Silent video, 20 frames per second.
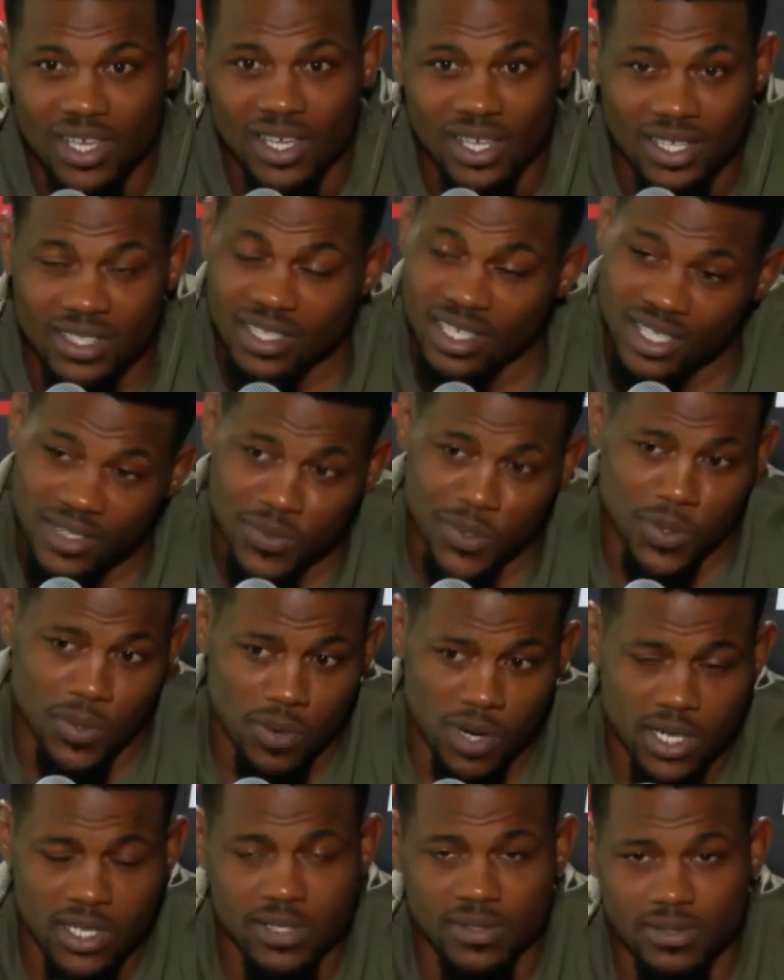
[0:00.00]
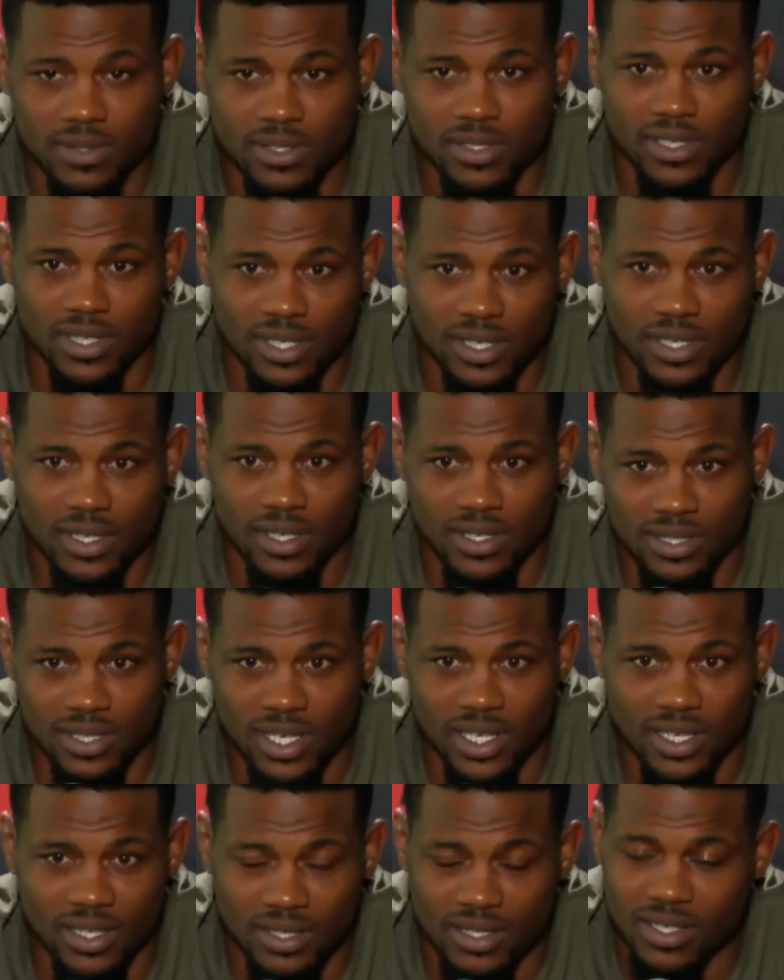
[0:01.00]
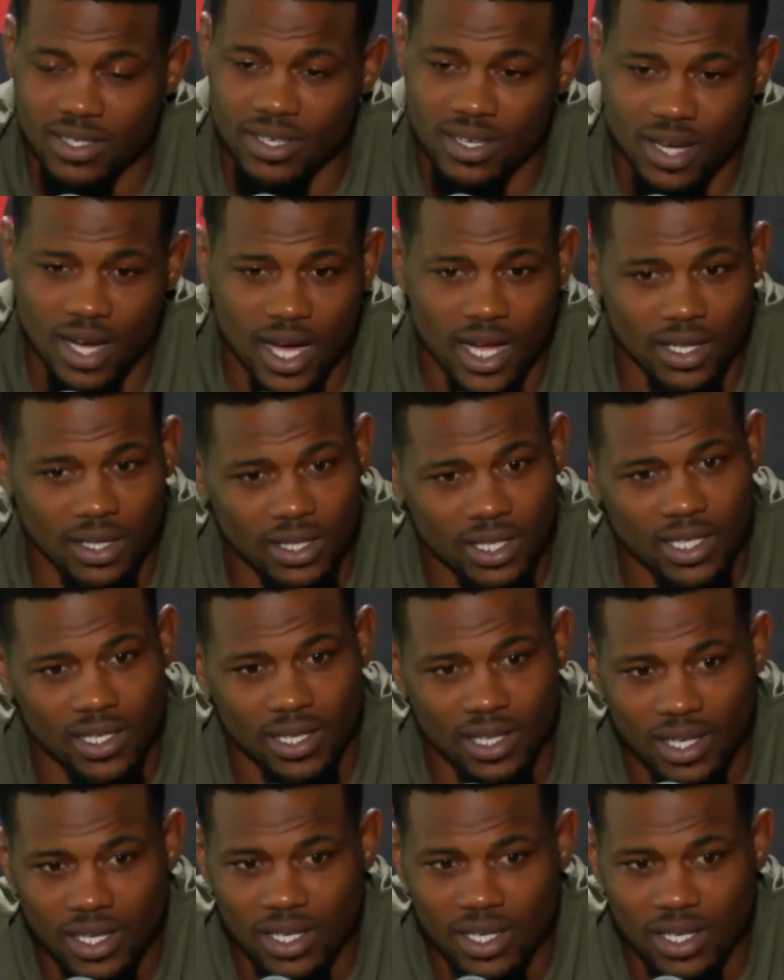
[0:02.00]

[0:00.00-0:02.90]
It's like because we were working, you know, and it's like, and golly,